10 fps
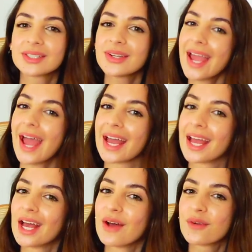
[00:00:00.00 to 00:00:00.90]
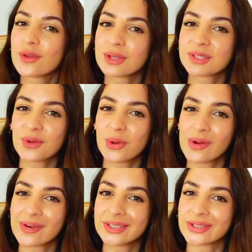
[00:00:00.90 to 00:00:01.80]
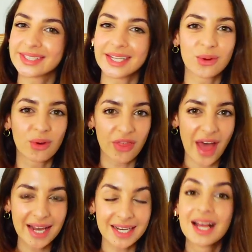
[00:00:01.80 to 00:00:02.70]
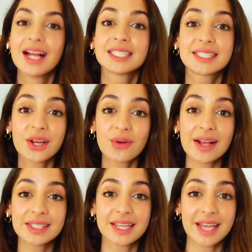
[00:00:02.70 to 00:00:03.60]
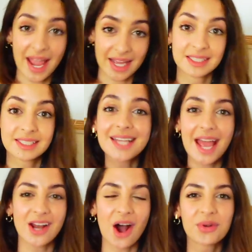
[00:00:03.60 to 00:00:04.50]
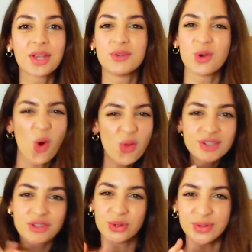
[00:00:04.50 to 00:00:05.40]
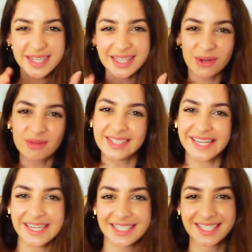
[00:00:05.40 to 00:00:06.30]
So yeah, for those of you who are interested in all that, Stick around to the end and I'll give you all the juicy little deets.